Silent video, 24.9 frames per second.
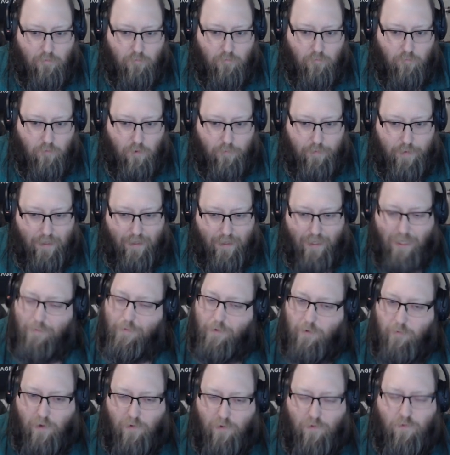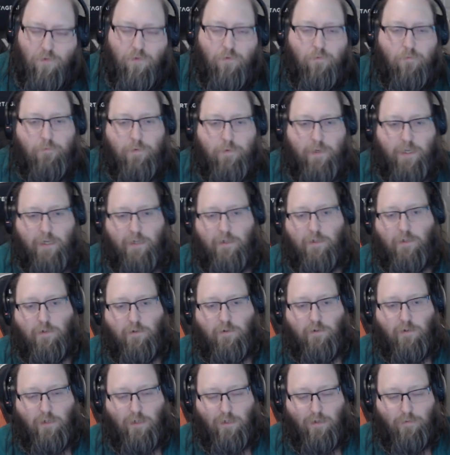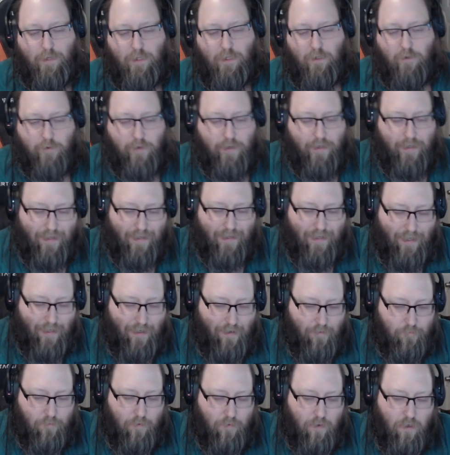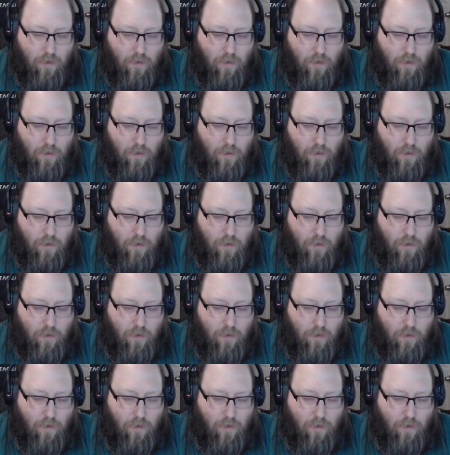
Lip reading: will be a little bit rough because you'll still be learning the same,